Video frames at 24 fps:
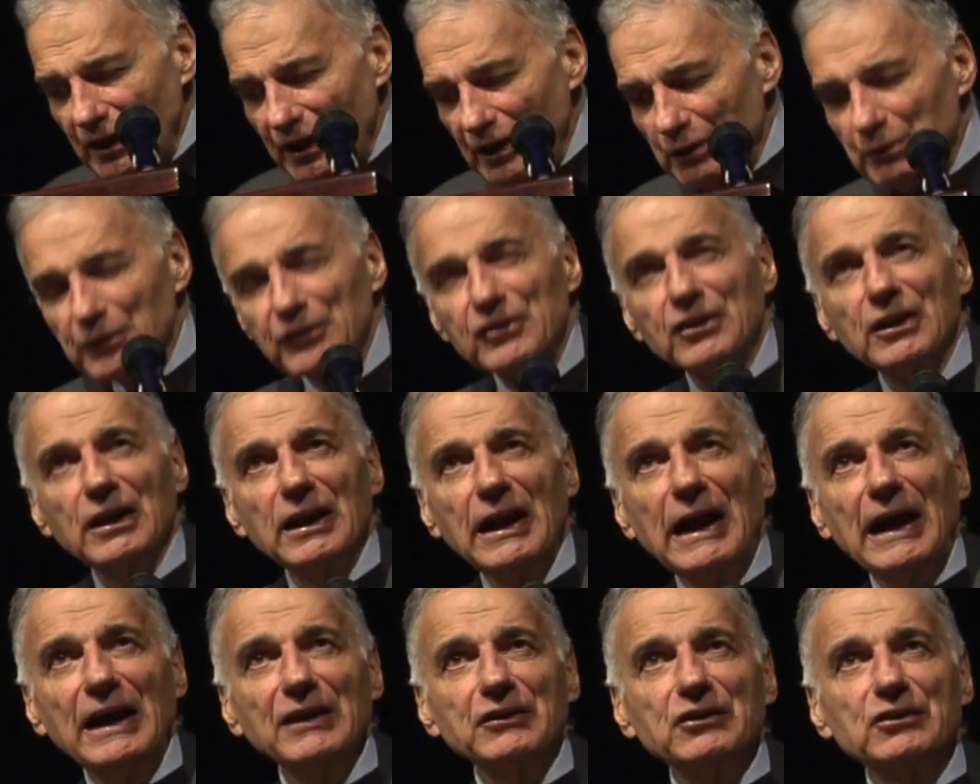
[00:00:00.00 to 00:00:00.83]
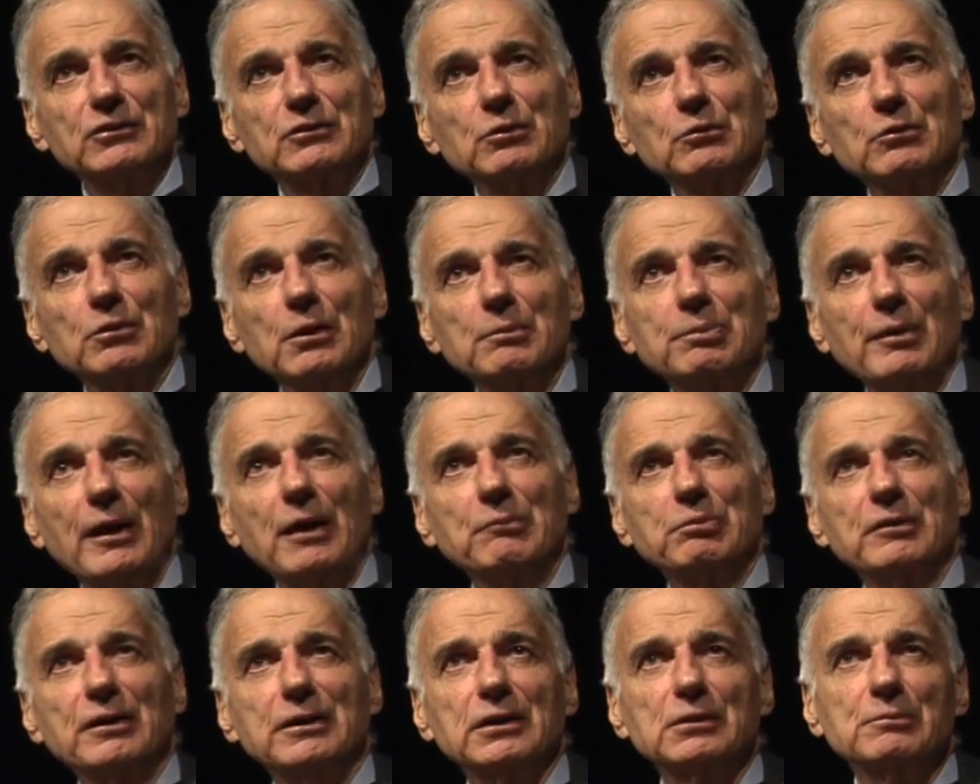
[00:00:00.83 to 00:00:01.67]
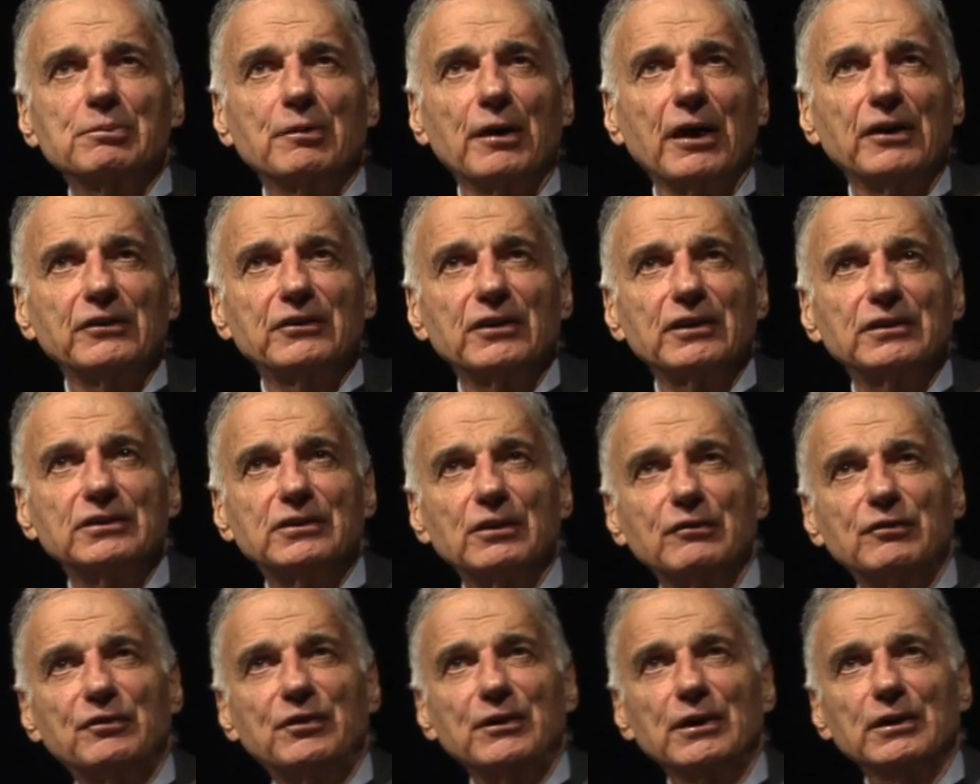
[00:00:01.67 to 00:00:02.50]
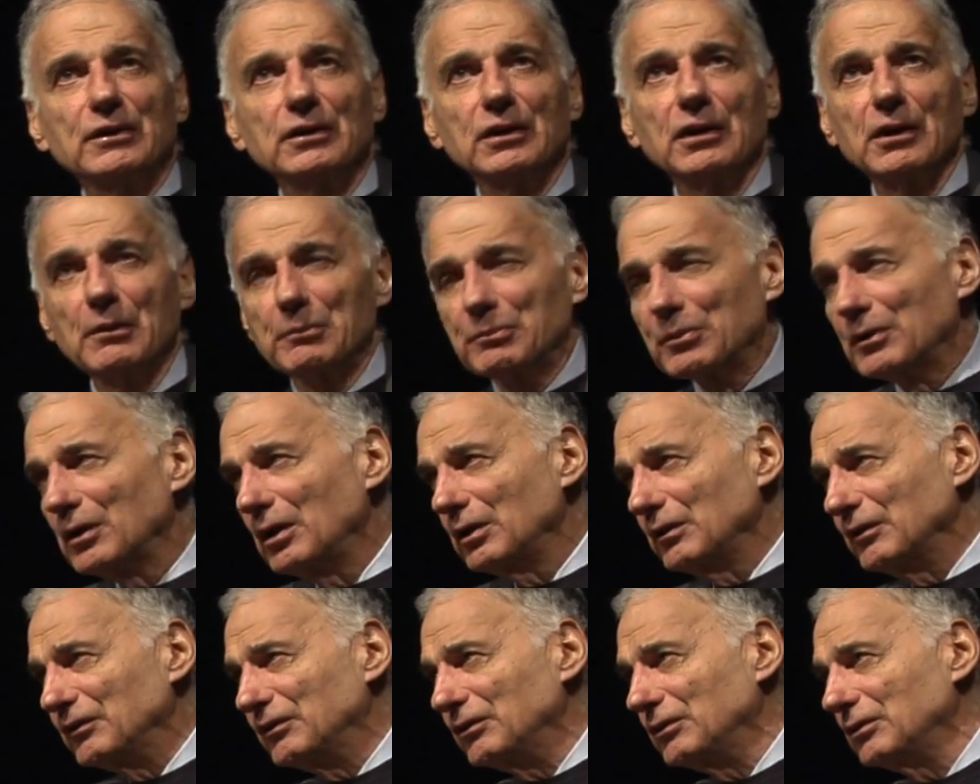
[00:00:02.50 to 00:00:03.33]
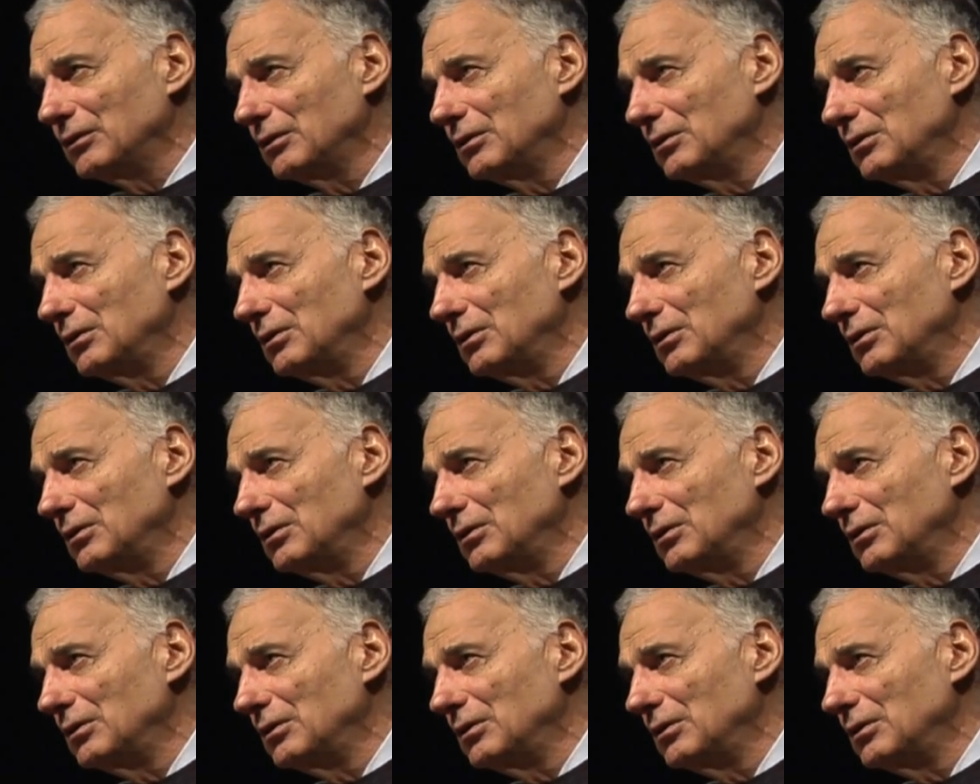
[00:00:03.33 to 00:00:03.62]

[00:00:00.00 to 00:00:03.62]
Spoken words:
He was the last Republican president to fear liberals,